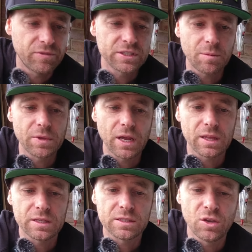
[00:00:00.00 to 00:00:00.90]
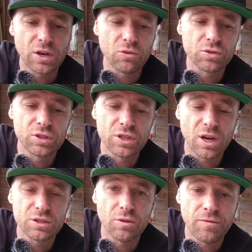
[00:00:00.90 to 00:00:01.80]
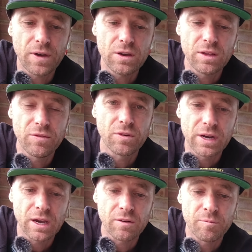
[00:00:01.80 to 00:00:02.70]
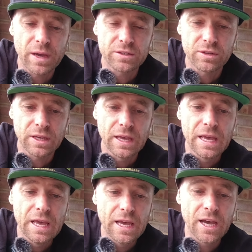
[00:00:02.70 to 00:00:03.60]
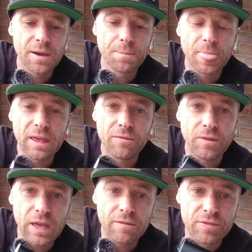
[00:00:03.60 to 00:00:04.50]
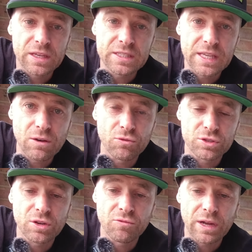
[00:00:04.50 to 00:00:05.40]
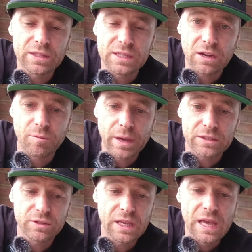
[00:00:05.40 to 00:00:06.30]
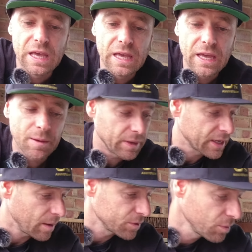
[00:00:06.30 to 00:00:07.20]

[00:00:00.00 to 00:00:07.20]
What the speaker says: something like this. You can also charge your phone if you're running out of battery. If this thing also runs out of battery, it comes